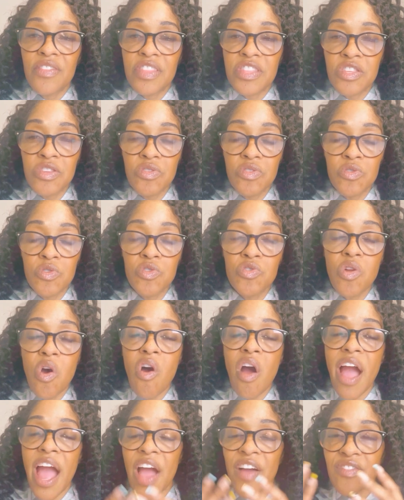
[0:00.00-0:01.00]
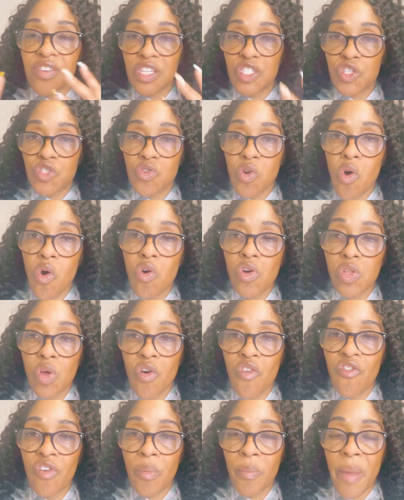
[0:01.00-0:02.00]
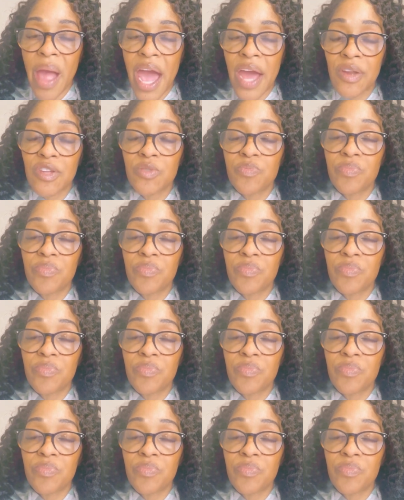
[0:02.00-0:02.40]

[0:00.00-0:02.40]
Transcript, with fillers: you, don't have control over matters,